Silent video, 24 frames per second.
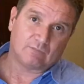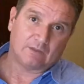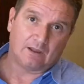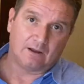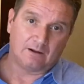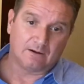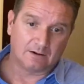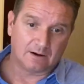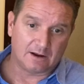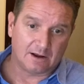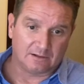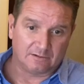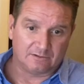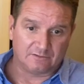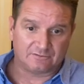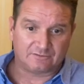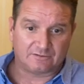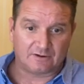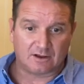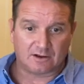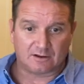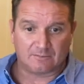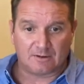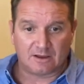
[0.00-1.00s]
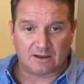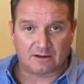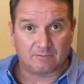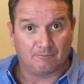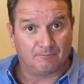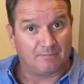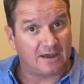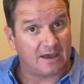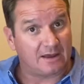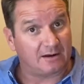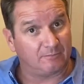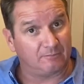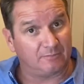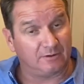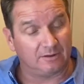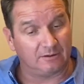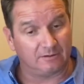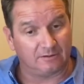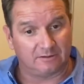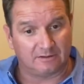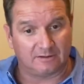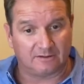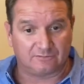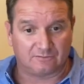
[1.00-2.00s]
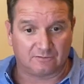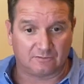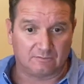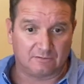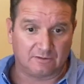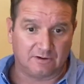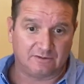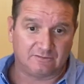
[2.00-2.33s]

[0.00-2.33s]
All right, let's talk about compatibility. That's a great